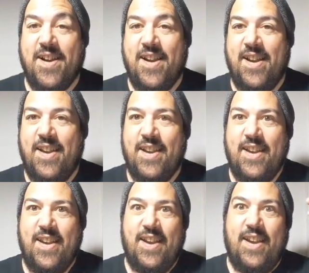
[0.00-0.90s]
eye.
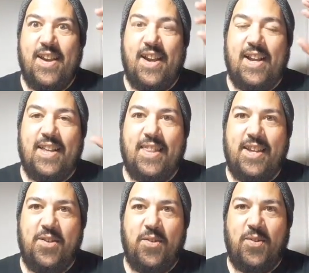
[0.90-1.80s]
And they
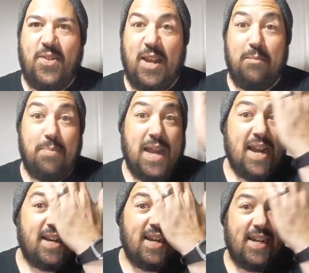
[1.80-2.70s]
use a
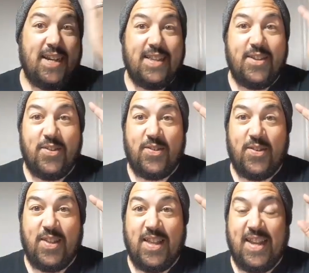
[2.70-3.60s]
black light
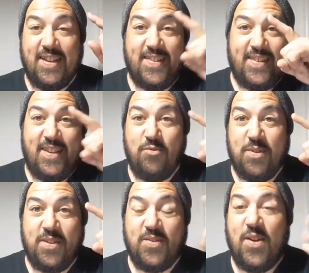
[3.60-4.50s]
so that they can see
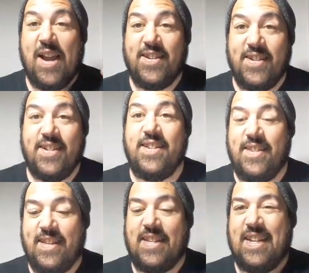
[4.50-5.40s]
where the scratch
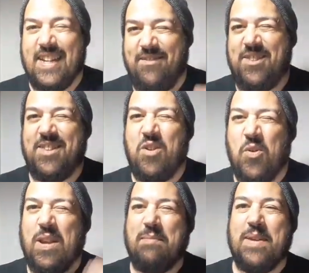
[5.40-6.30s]
is. And then they give you this
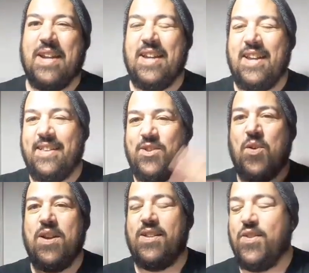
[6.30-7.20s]
ointment and
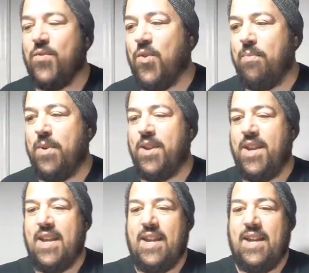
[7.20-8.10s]
so on and so forth. But
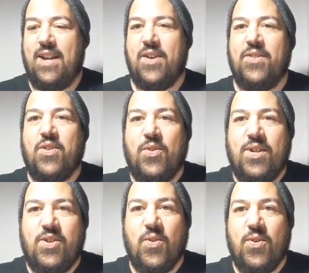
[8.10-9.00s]
long
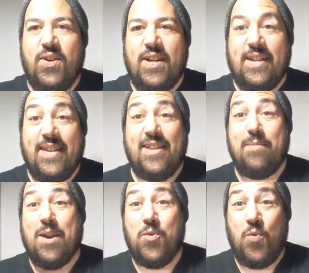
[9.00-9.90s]
story short, it takes
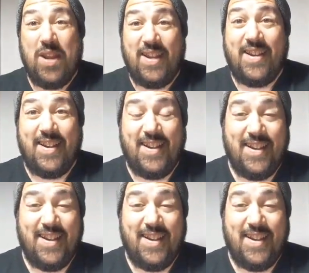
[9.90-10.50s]
about a week.